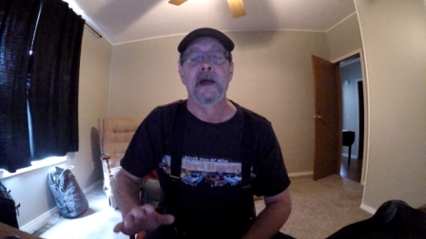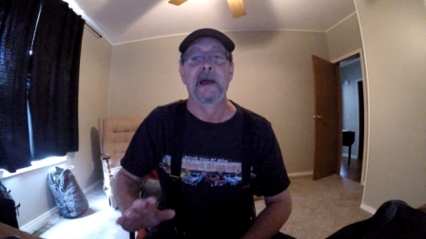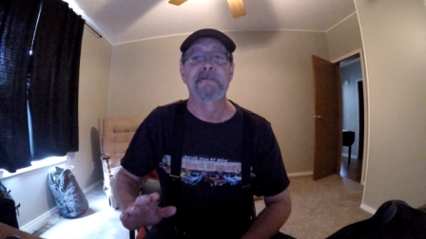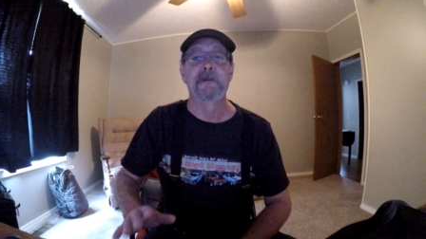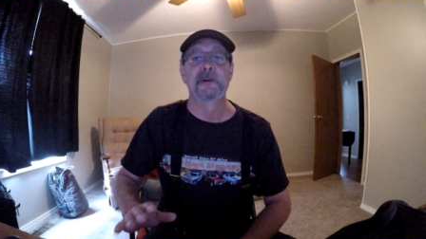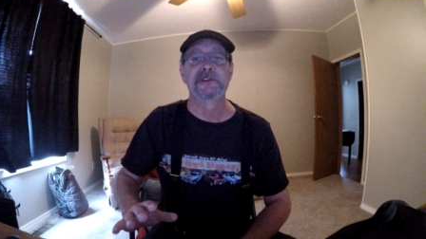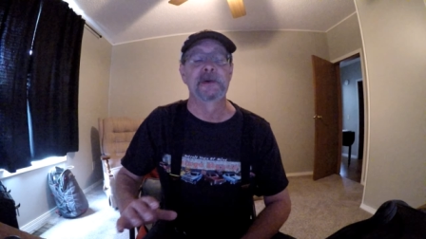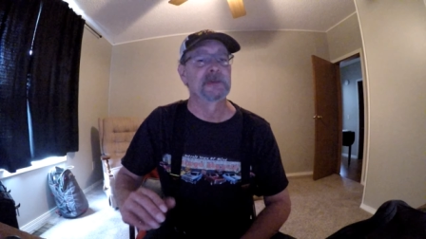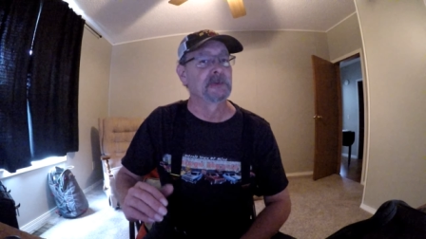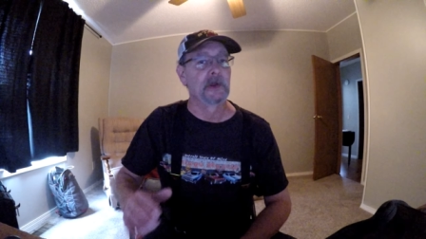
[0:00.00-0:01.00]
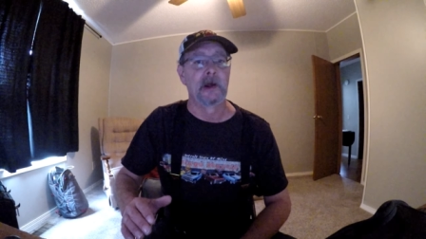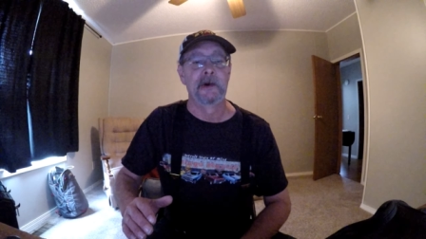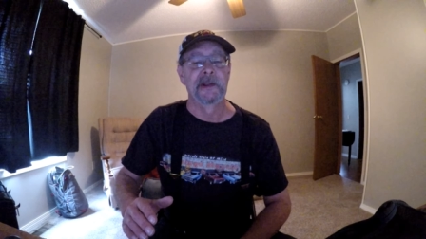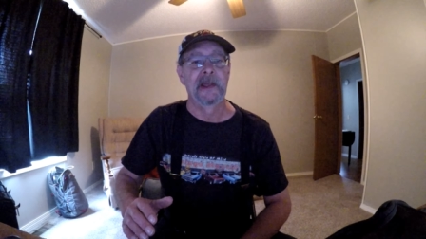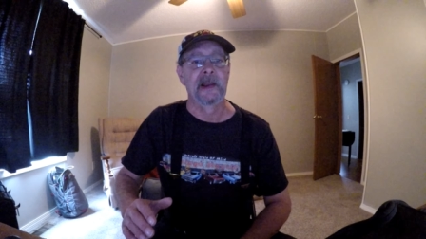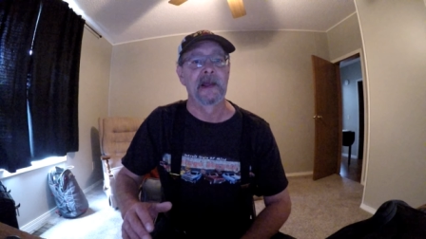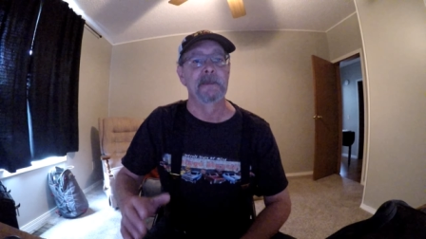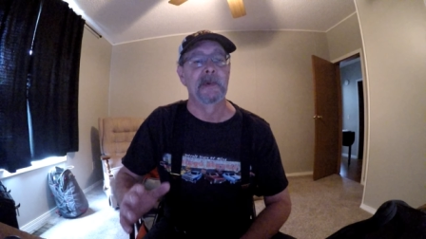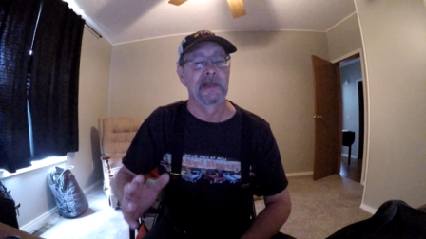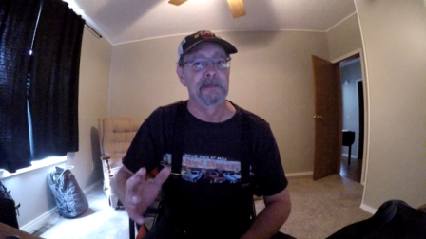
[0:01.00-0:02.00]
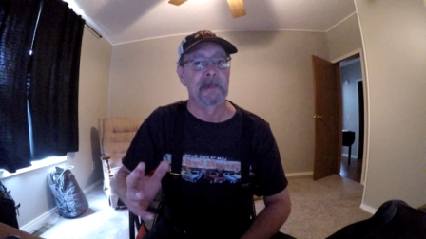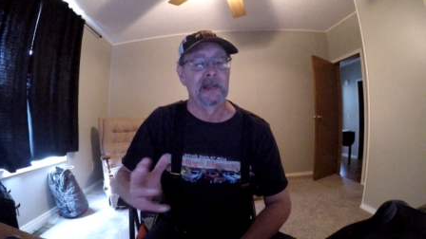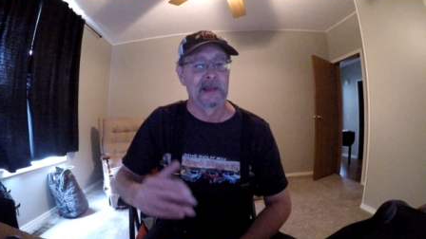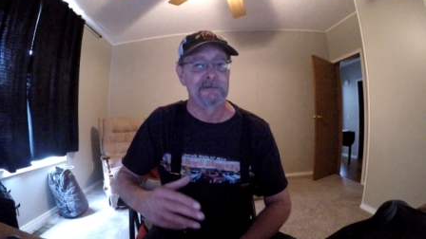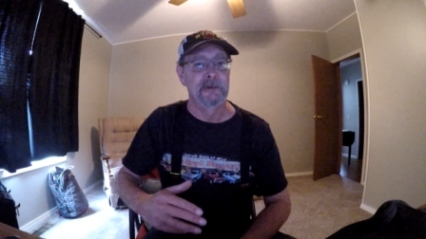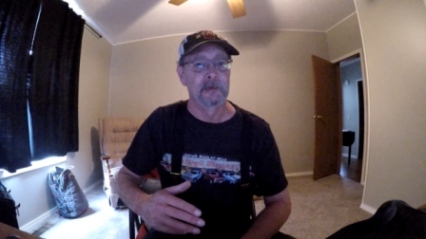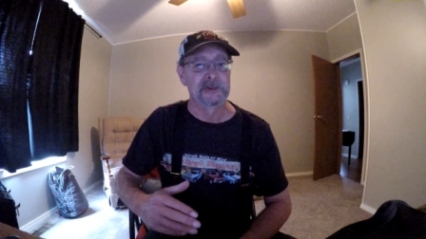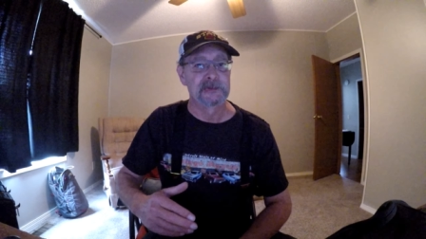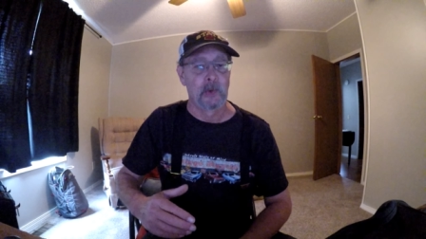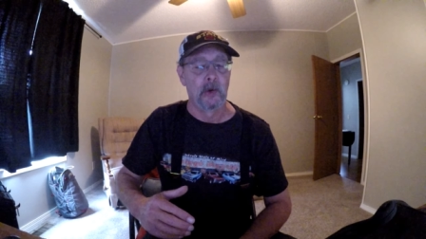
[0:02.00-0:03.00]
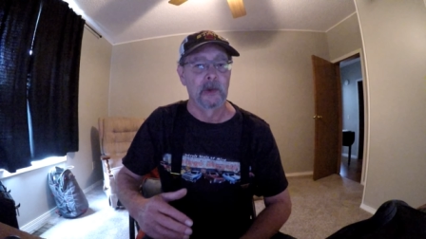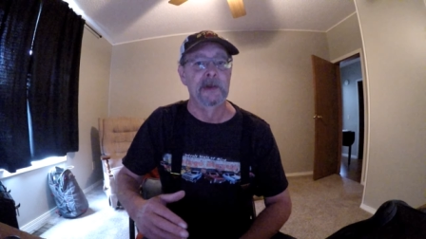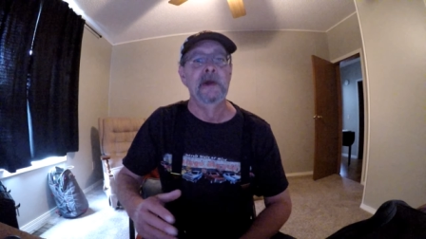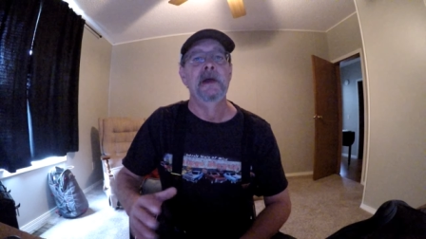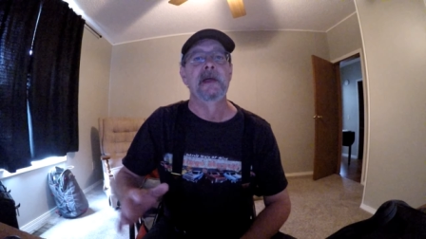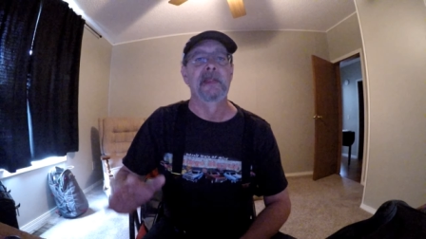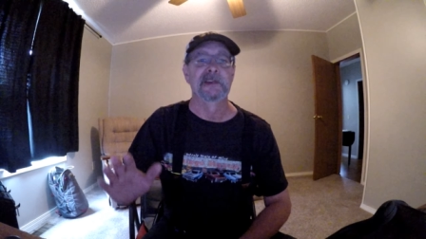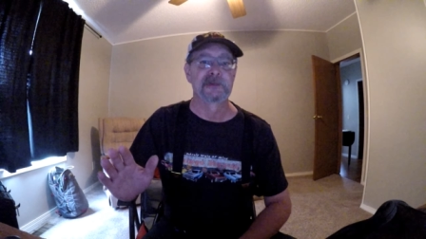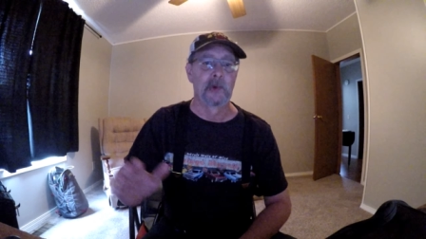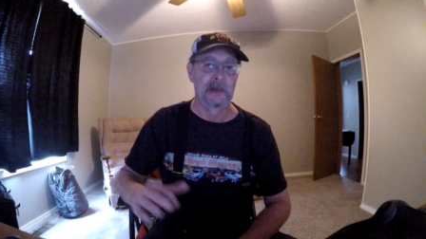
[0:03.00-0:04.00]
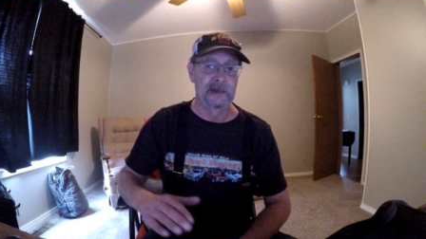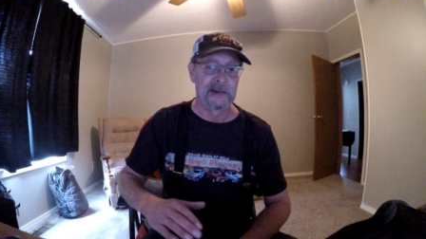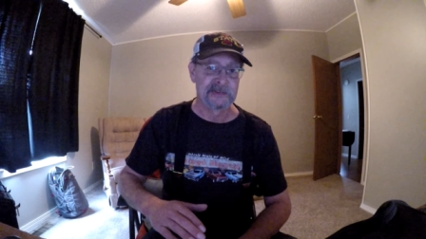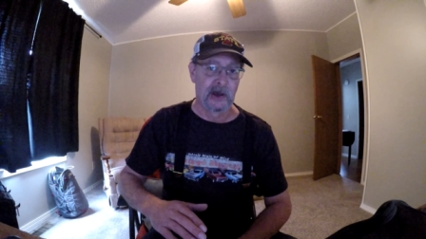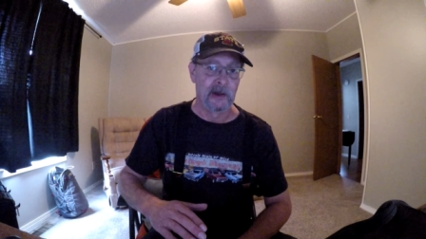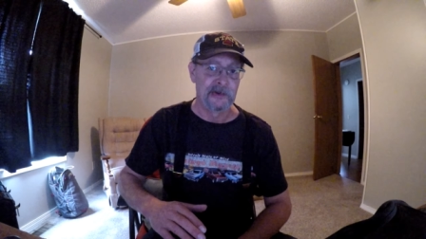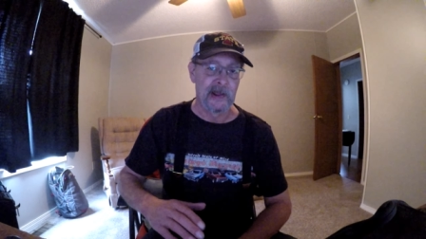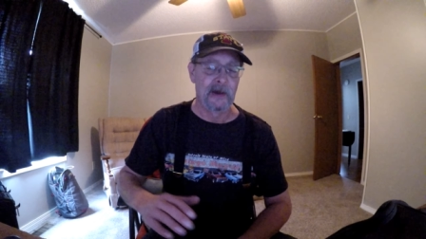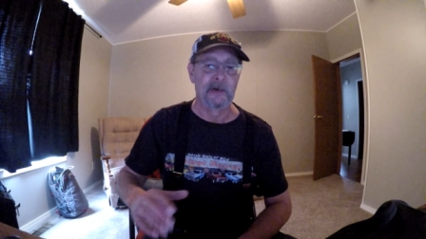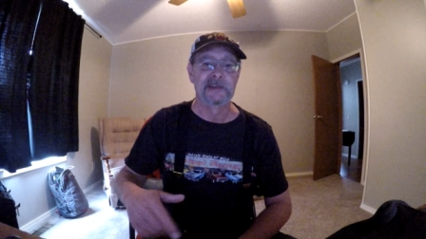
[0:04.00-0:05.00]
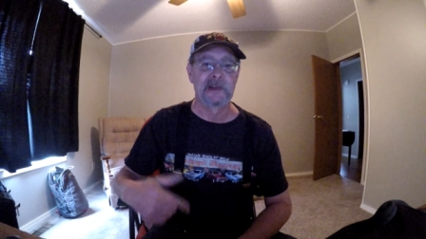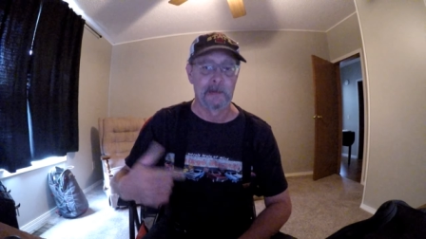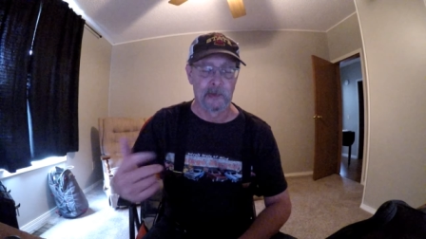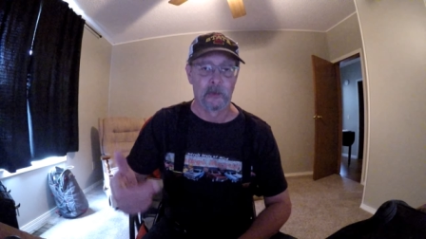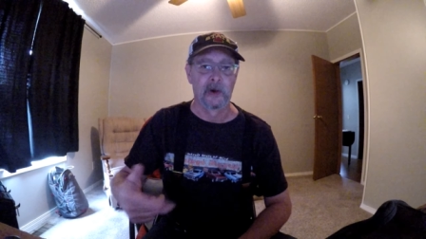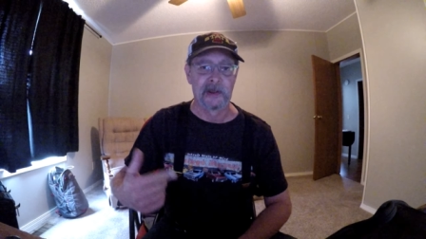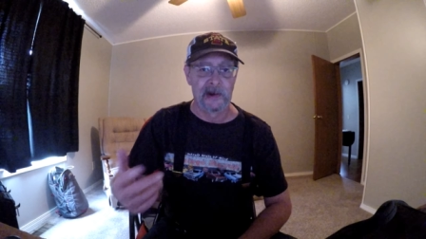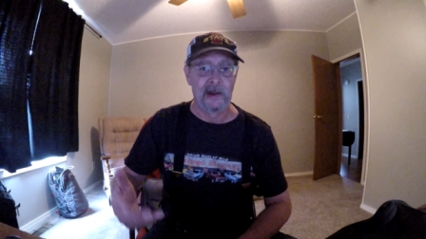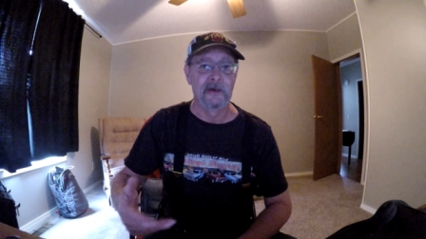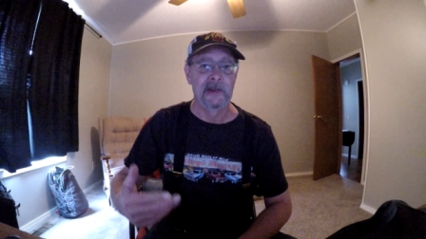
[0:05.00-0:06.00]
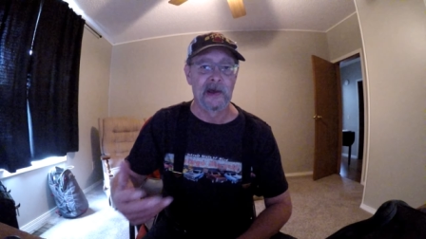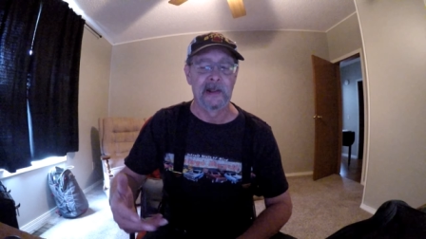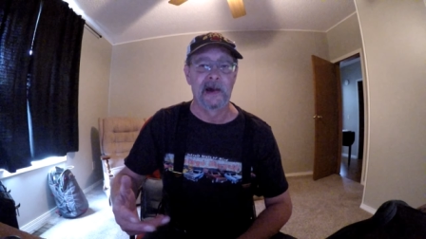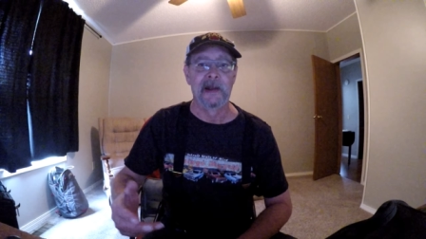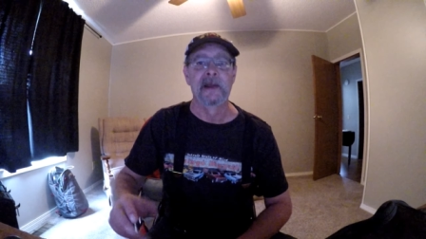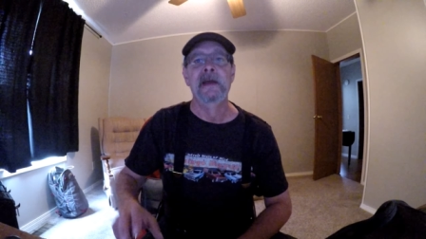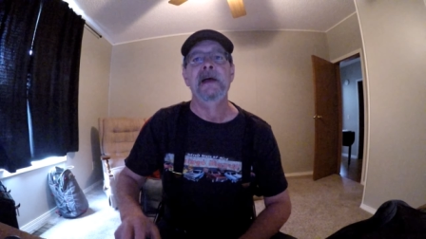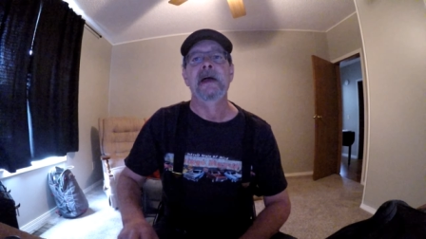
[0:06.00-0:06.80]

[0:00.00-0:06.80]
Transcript: At first it was real hard to get in, but my left foot was swollen. The swelling has gone down as I've been working out, yada, yada.